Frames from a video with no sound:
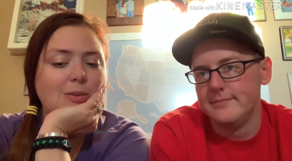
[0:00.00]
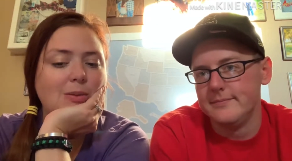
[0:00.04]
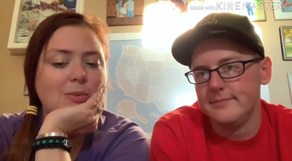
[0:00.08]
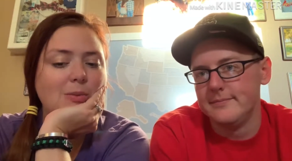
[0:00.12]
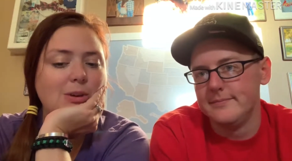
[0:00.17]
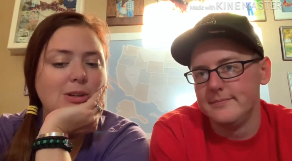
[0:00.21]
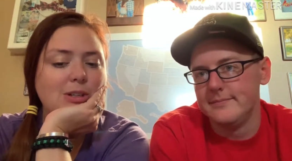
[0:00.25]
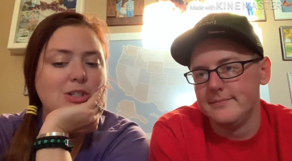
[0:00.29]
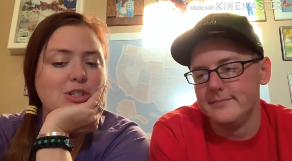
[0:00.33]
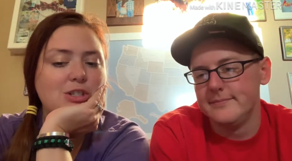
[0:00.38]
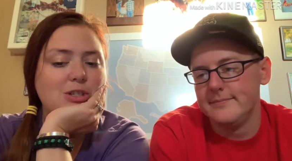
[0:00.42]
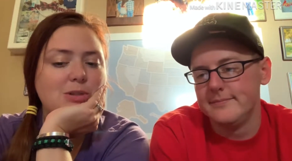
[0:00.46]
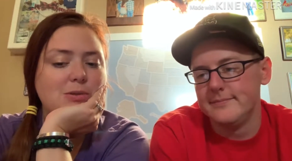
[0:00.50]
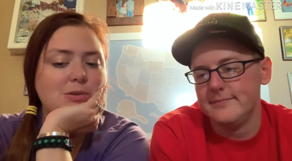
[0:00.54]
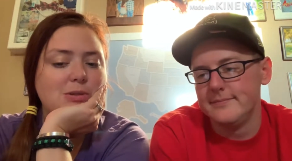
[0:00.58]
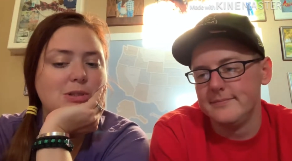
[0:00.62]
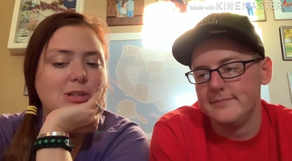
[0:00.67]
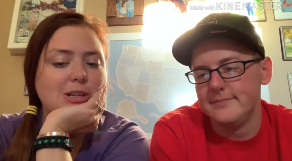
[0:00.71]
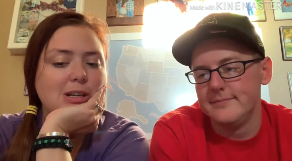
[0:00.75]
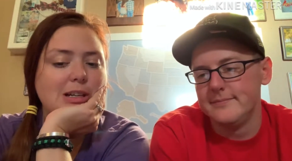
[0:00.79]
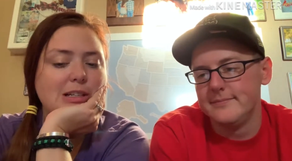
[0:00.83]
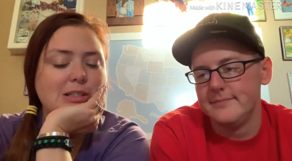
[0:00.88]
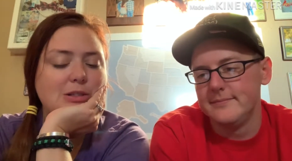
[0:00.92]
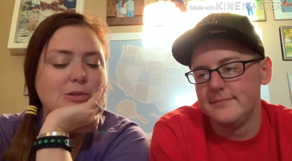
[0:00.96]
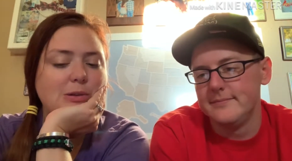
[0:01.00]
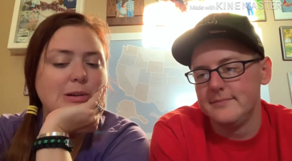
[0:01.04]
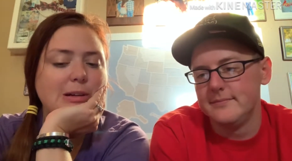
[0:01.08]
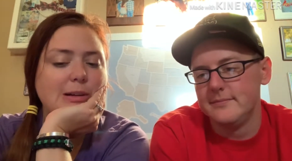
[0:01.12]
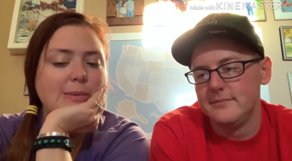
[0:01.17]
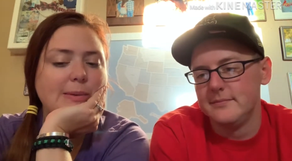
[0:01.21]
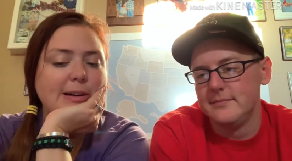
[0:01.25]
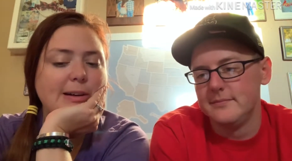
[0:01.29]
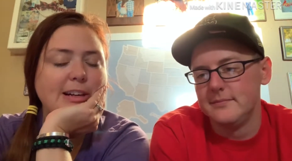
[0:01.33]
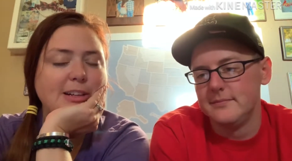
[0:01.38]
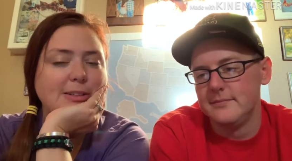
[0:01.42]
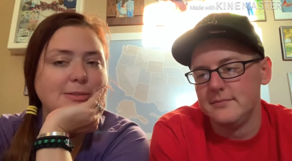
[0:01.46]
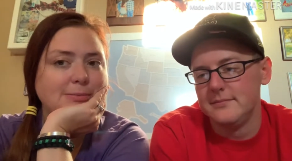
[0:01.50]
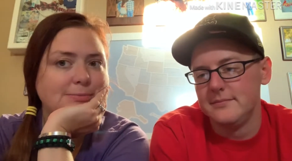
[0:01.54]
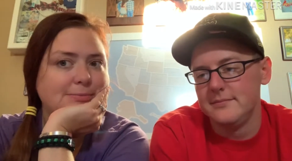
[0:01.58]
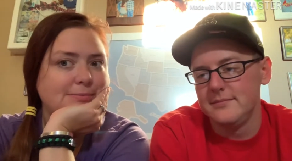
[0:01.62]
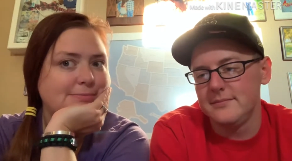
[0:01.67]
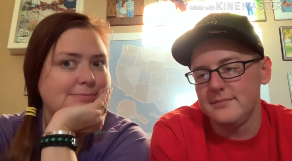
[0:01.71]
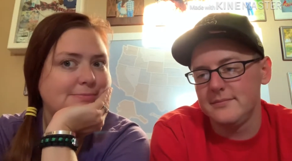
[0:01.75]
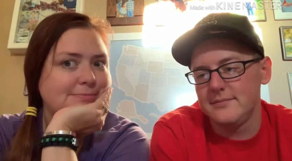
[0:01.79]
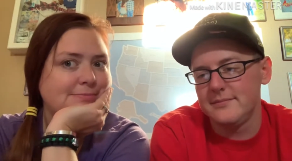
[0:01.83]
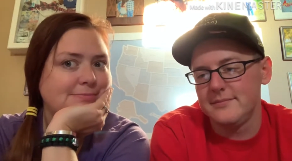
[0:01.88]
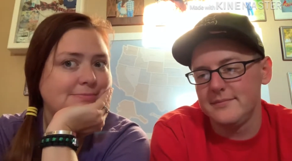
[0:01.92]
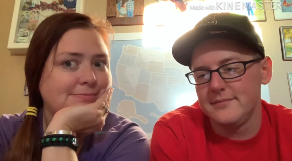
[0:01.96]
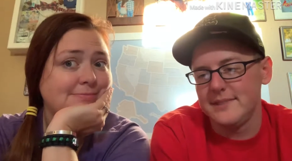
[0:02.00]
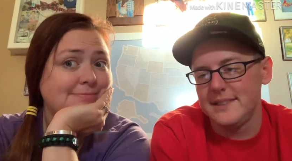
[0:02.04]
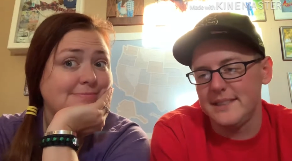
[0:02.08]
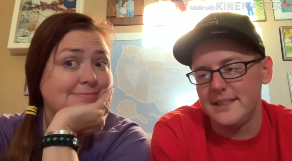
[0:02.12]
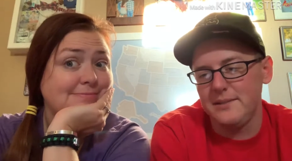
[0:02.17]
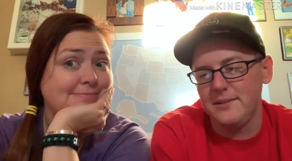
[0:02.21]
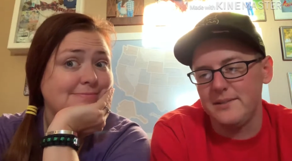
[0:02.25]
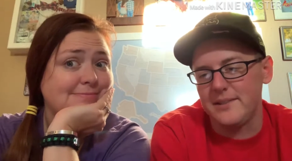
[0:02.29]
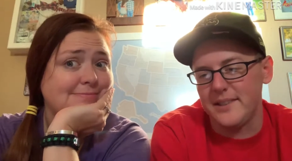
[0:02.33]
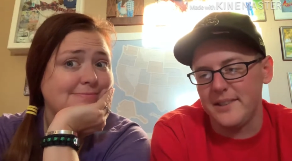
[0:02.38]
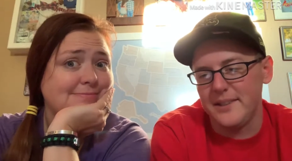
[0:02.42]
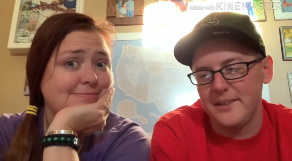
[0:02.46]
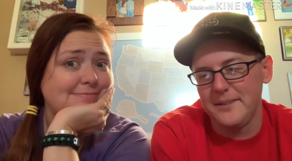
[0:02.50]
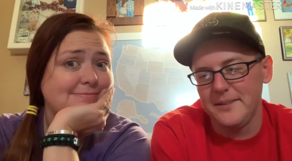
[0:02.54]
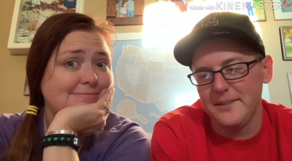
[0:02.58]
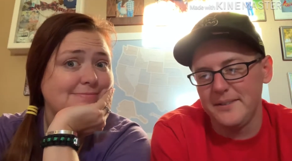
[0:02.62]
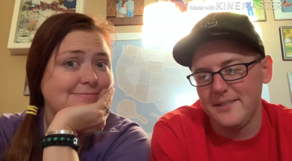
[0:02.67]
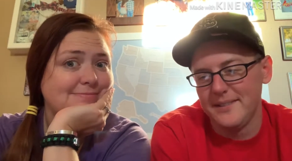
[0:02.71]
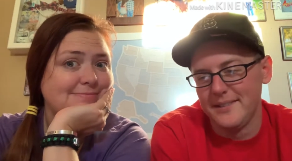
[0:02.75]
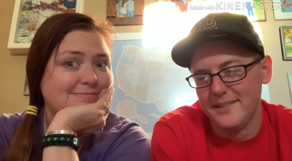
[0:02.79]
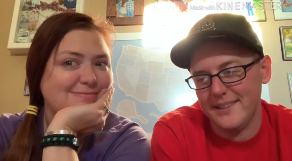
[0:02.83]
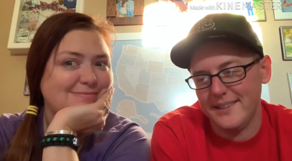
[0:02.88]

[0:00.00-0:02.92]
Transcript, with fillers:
Speaker 1: What shoe size do I wear? I don't know.